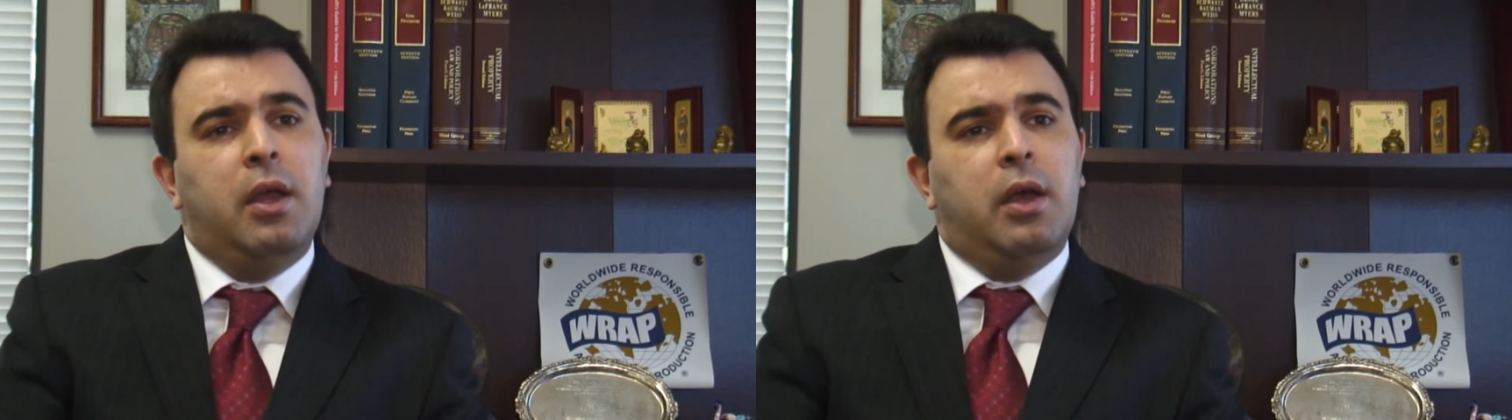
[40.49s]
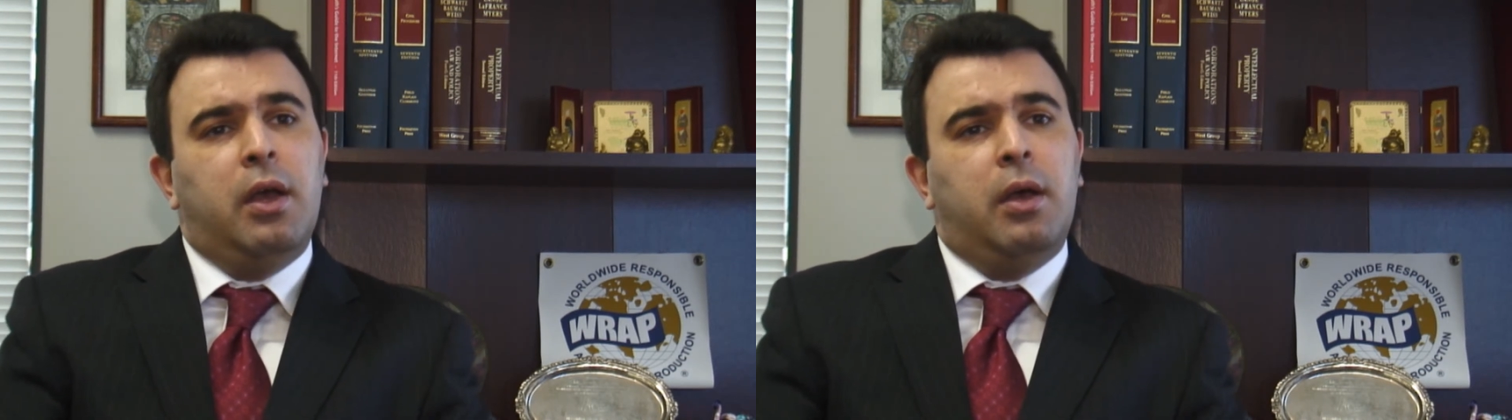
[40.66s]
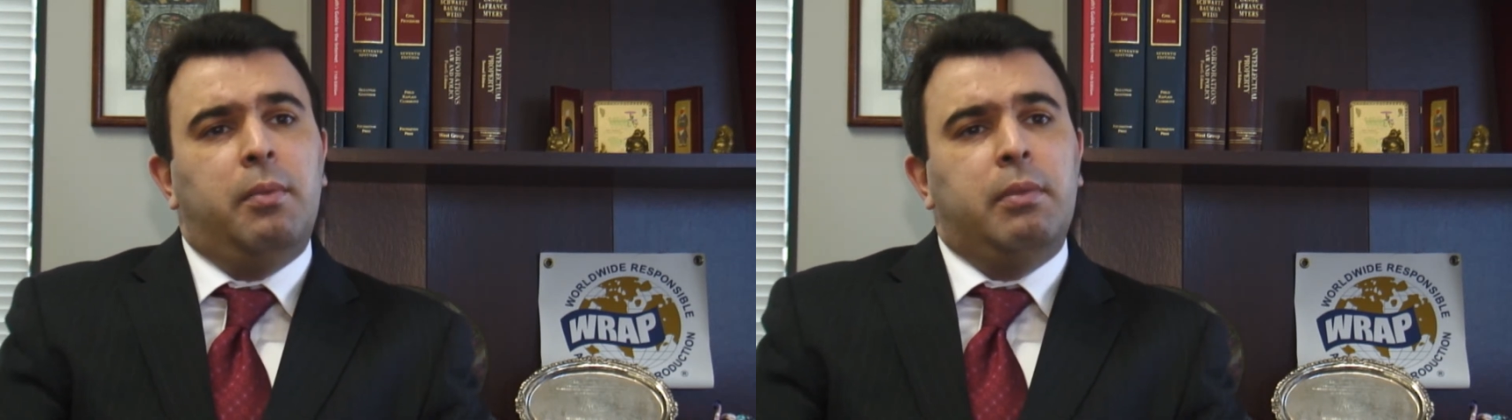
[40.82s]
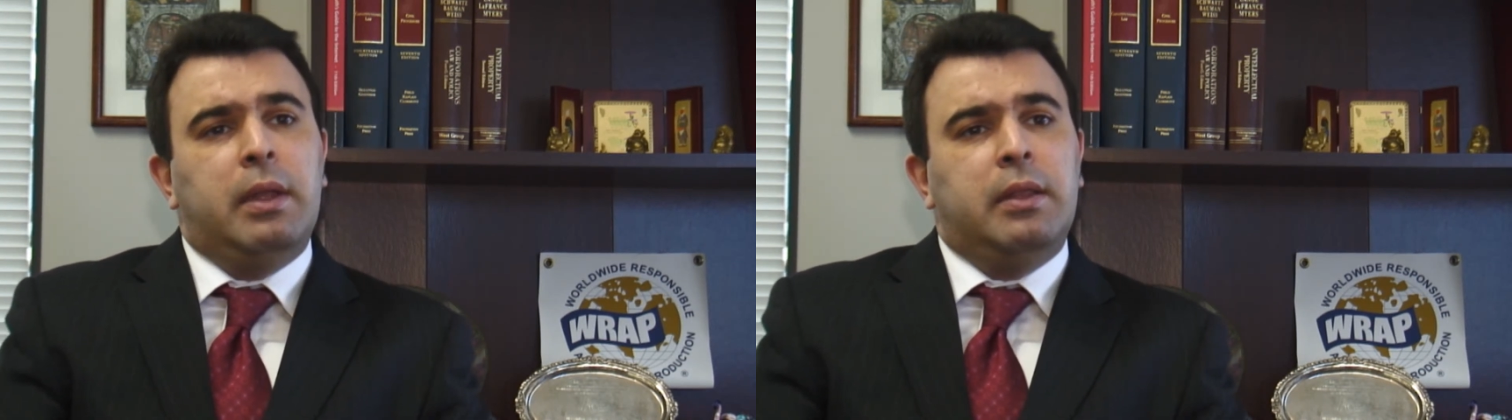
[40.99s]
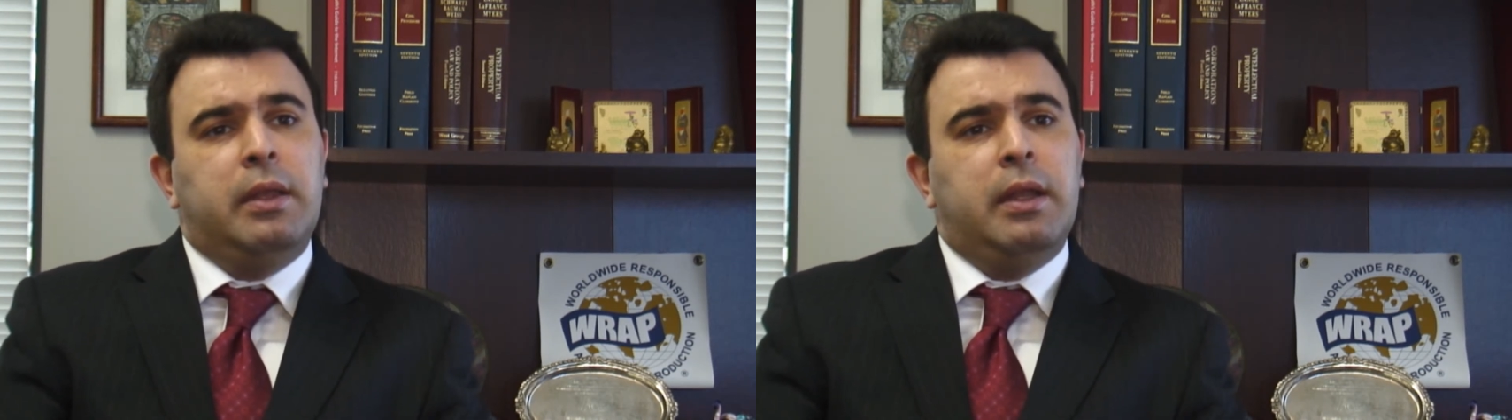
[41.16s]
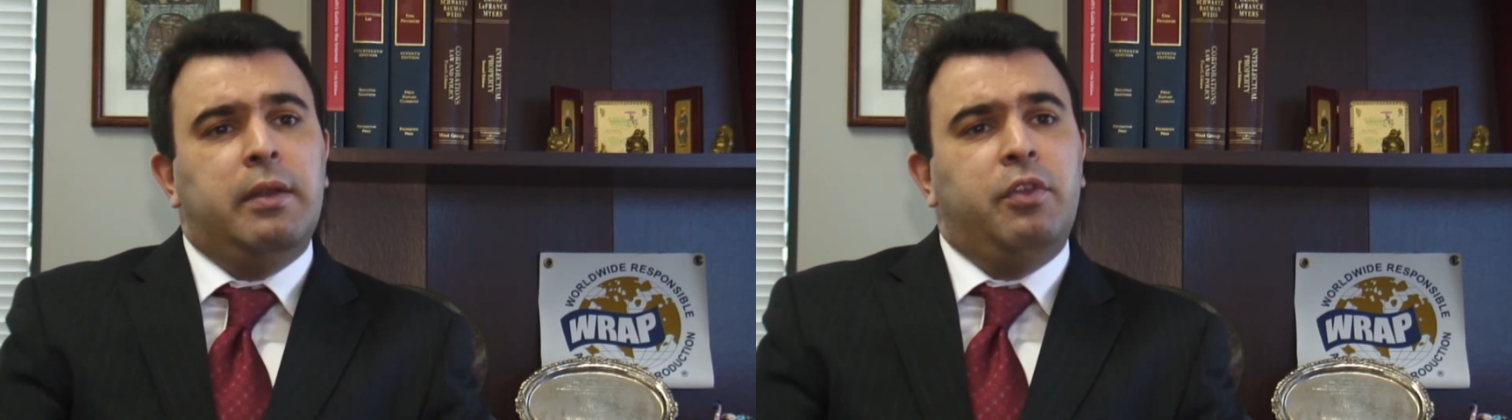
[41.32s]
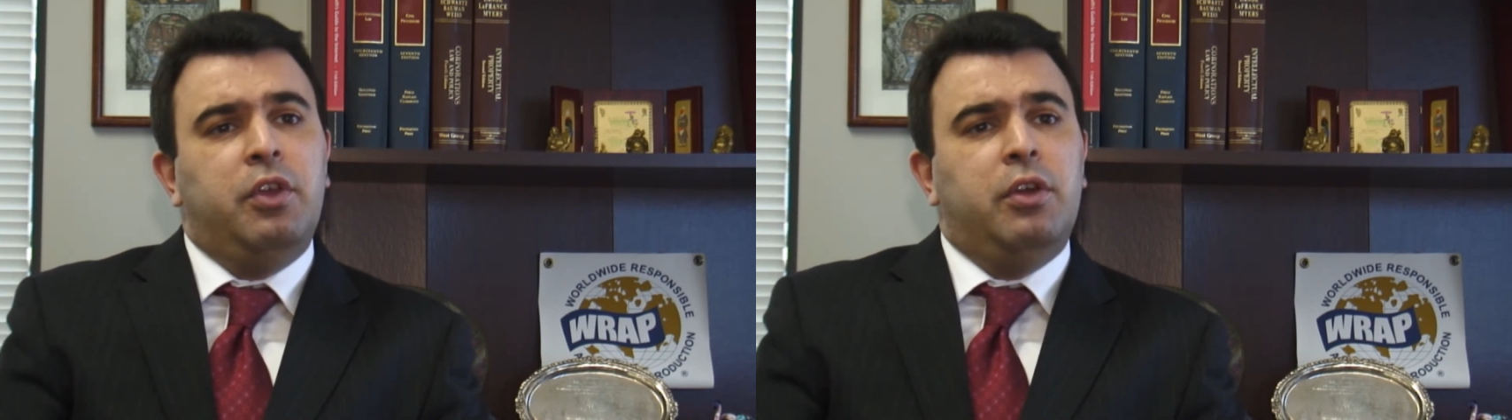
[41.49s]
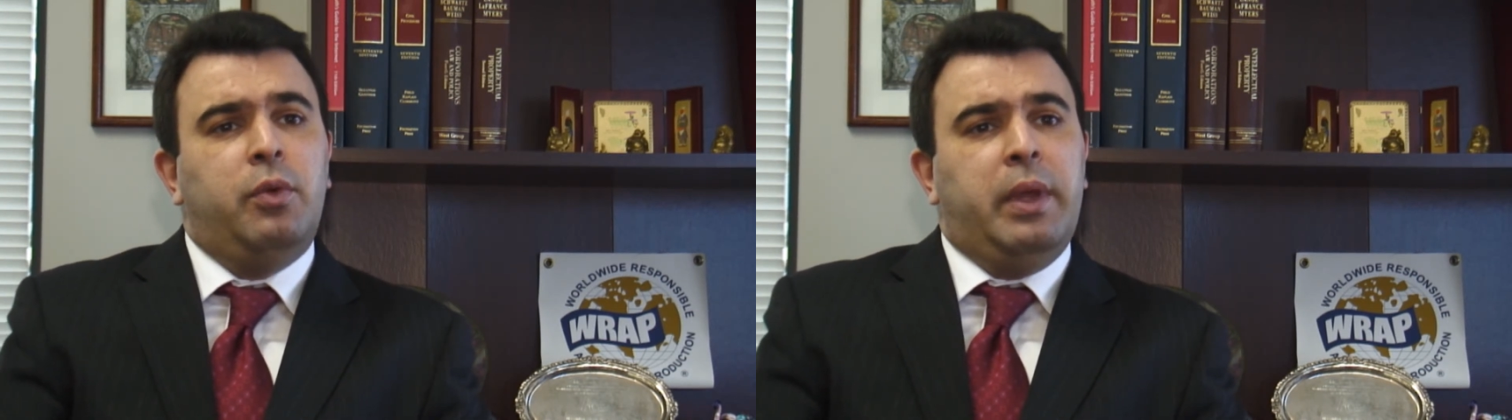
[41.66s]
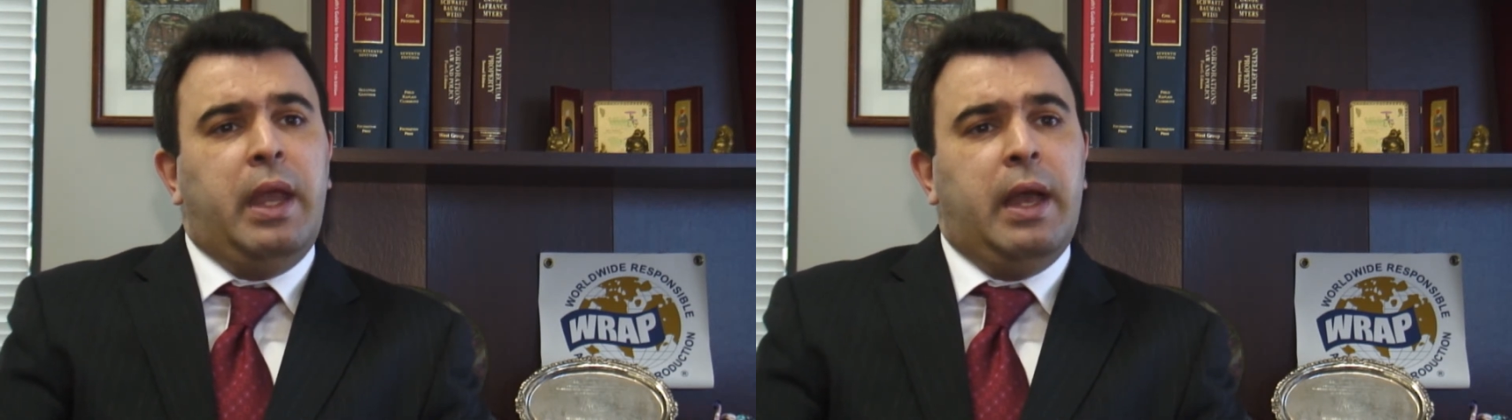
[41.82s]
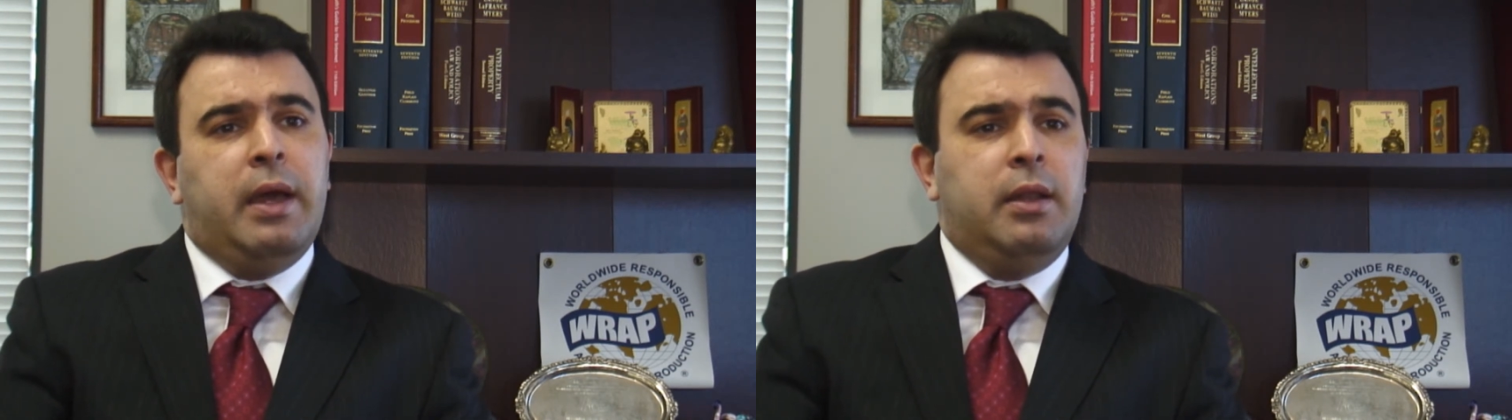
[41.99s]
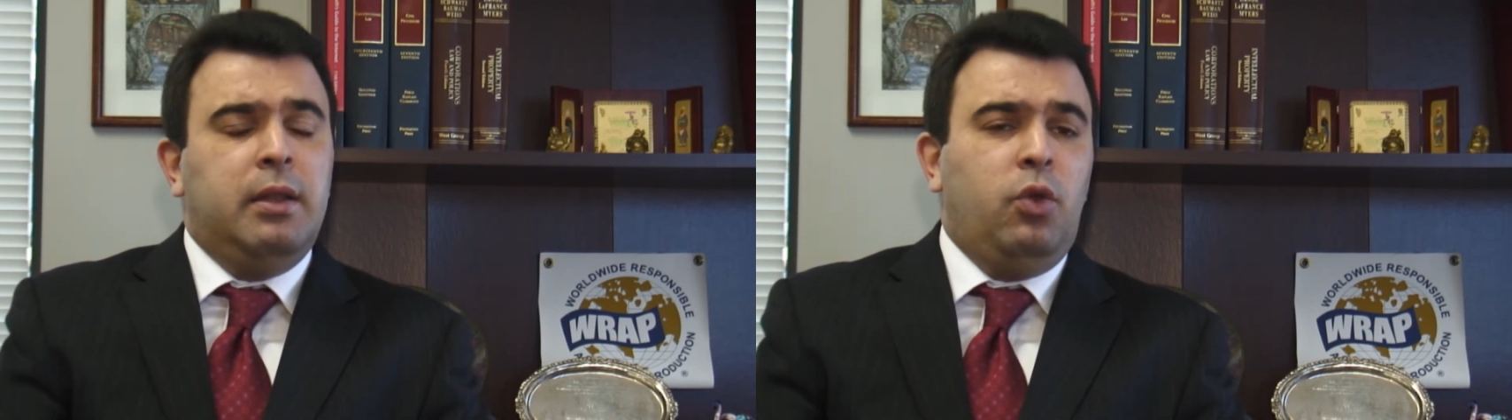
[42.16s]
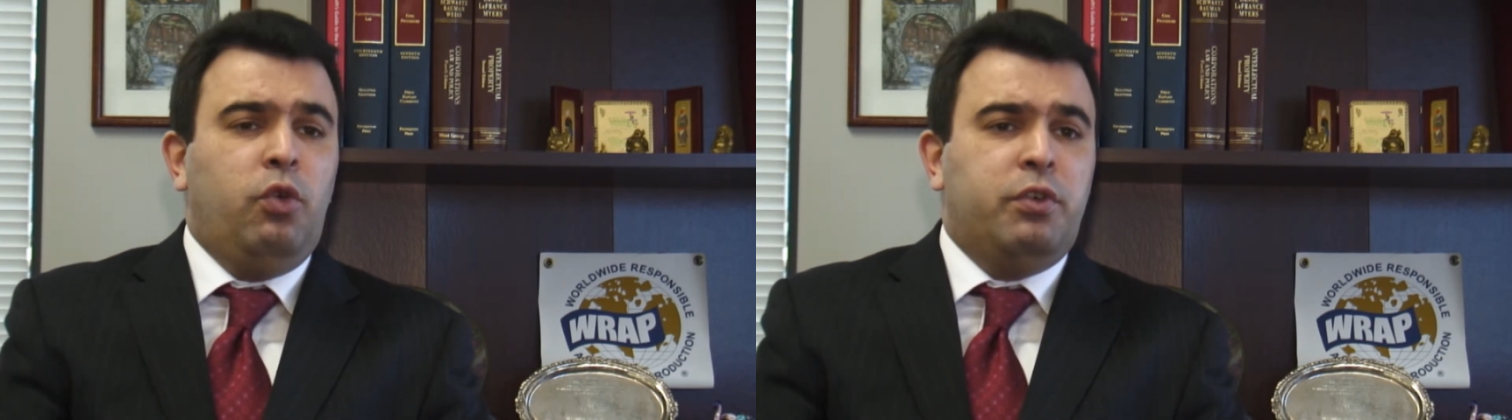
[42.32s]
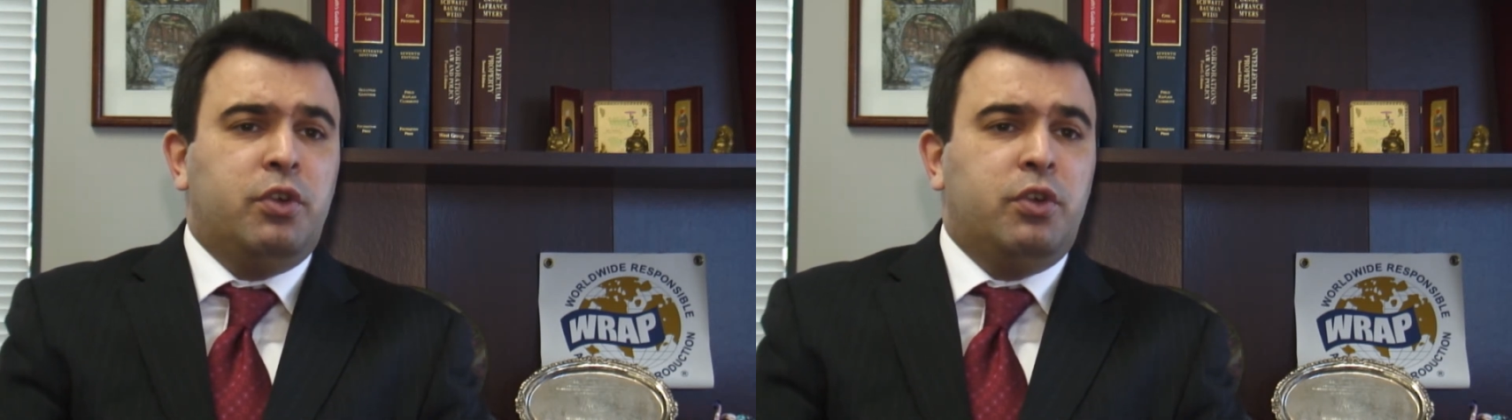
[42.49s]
At the end of the year, we had a little over